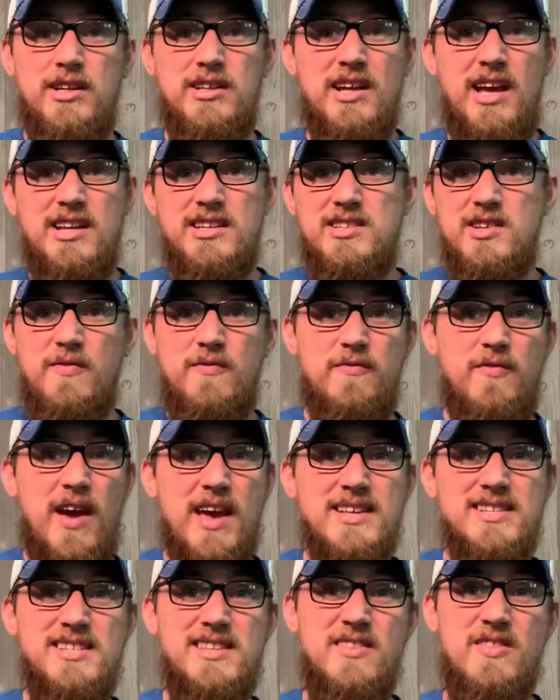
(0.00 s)
and to
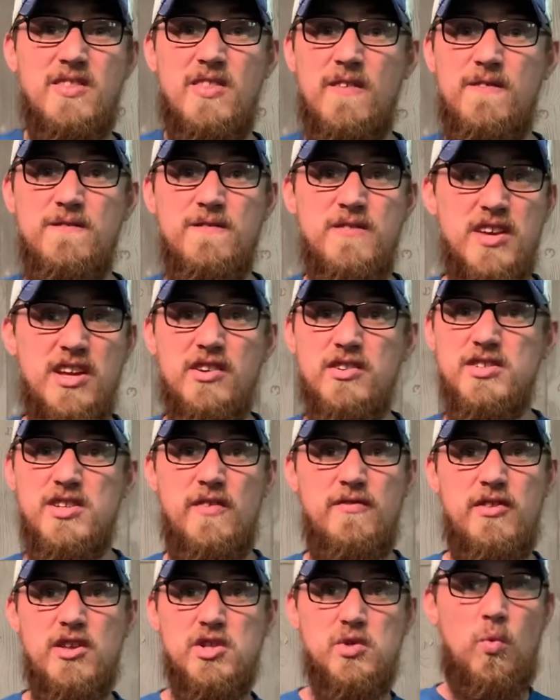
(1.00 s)
face the fears
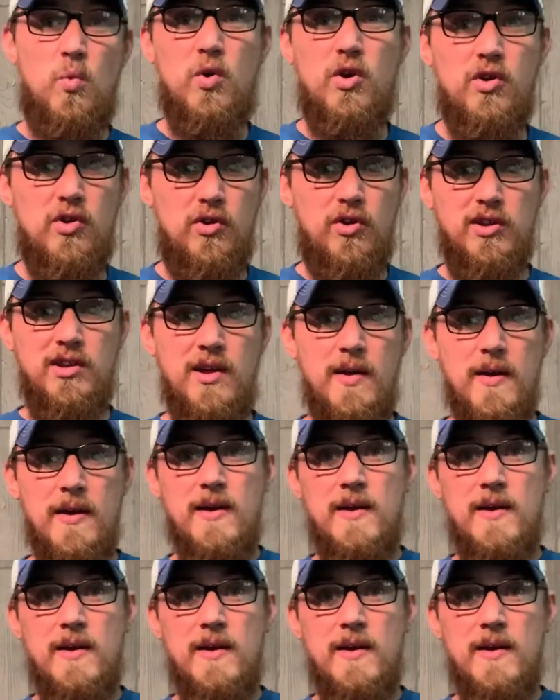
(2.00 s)
of this world